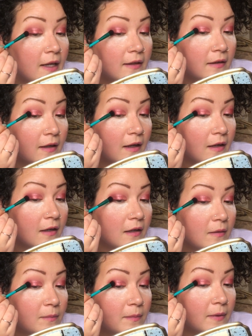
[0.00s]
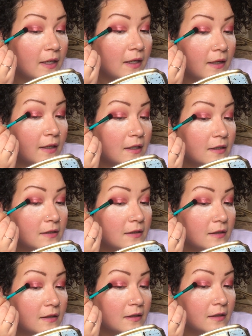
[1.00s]
It's got a good
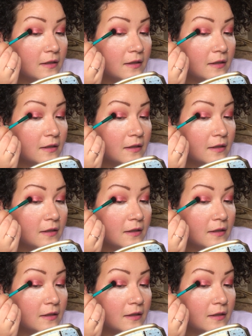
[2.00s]
base.